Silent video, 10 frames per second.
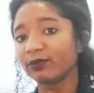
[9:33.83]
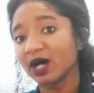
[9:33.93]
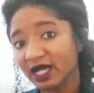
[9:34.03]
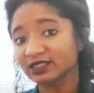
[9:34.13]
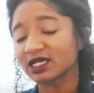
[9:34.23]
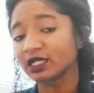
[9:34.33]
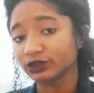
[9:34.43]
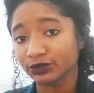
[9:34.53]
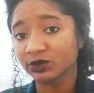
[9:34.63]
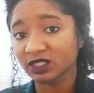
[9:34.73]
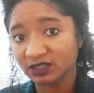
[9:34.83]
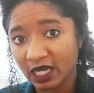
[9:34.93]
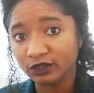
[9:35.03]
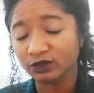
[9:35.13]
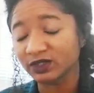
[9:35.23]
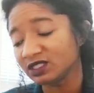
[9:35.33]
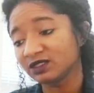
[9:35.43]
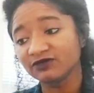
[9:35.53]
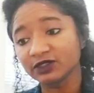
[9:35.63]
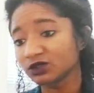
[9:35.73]
But I do want to tell you,
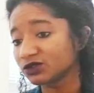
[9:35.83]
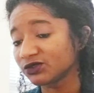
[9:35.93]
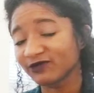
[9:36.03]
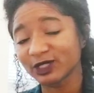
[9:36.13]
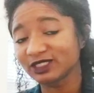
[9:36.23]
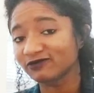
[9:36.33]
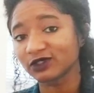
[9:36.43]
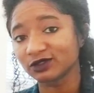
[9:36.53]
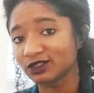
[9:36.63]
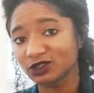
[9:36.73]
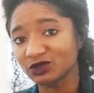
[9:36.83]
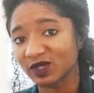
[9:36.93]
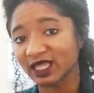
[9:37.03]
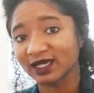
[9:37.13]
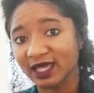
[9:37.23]
these individuals are very difficult to deal with.